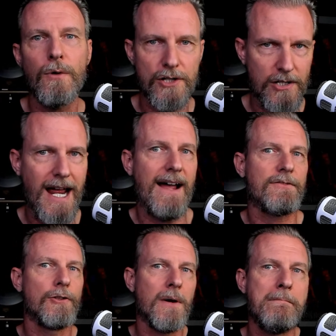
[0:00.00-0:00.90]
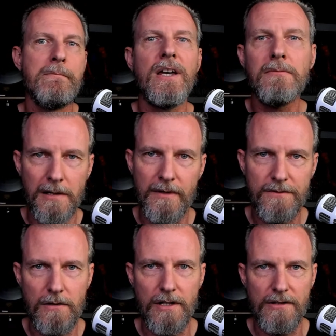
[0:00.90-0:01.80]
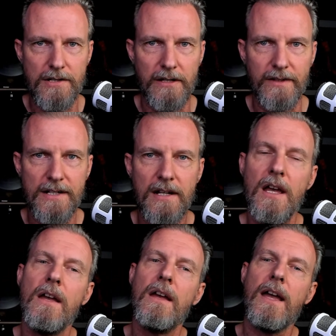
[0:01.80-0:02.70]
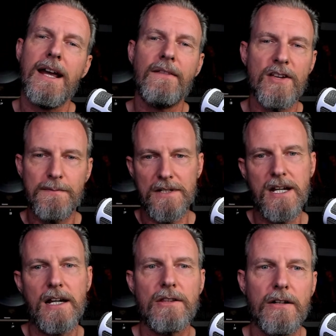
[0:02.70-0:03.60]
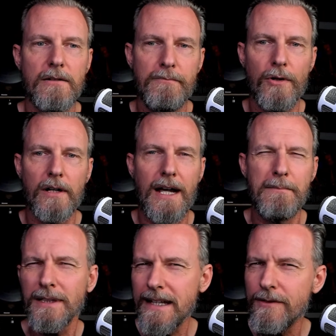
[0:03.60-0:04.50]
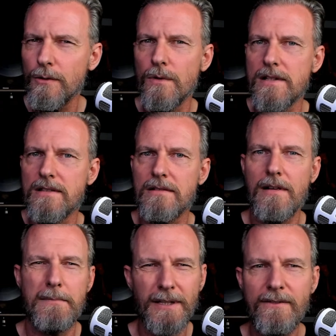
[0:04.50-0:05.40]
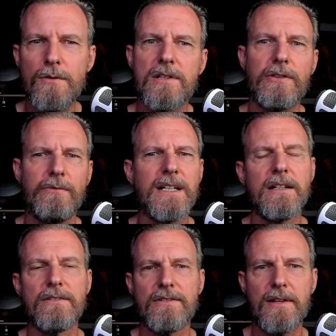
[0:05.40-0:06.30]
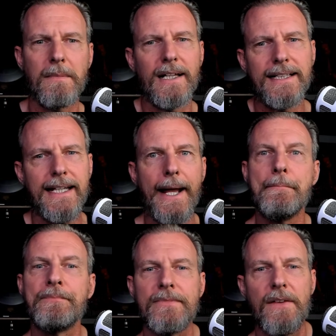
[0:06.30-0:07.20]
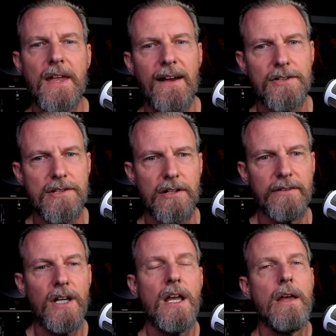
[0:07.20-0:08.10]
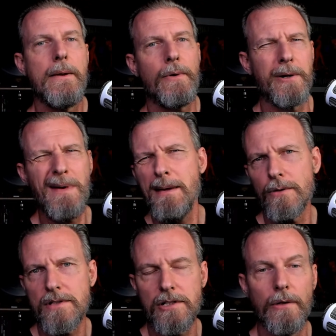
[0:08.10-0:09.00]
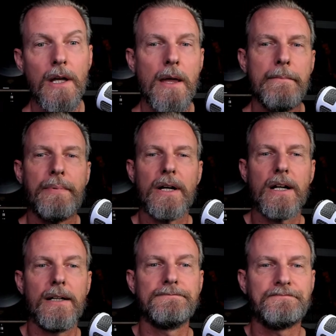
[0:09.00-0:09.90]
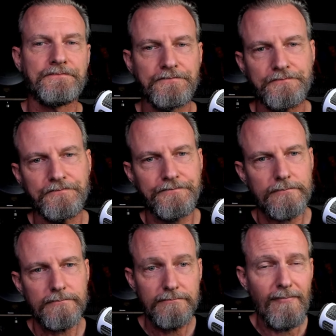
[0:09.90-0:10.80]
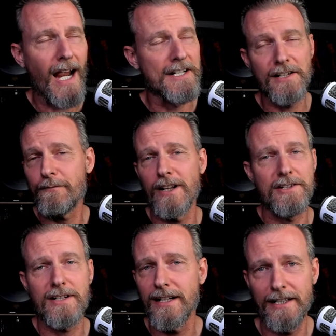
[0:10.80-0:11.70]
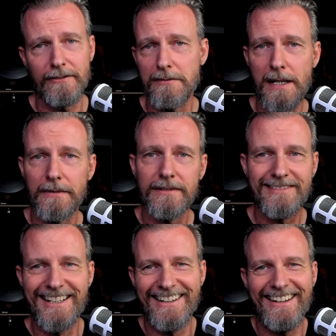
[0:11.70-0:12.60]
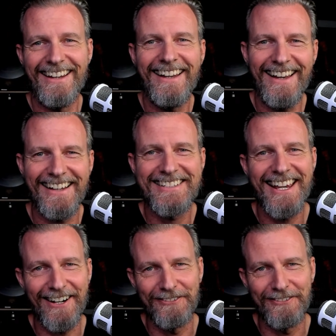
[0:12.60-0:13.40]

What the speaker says: should have to do a minimum of 2 years service. And in this particular book, I believe it was 3 years or something like that they have to serve, or maybe it was 2. But I just finished it and I don't remember. That's how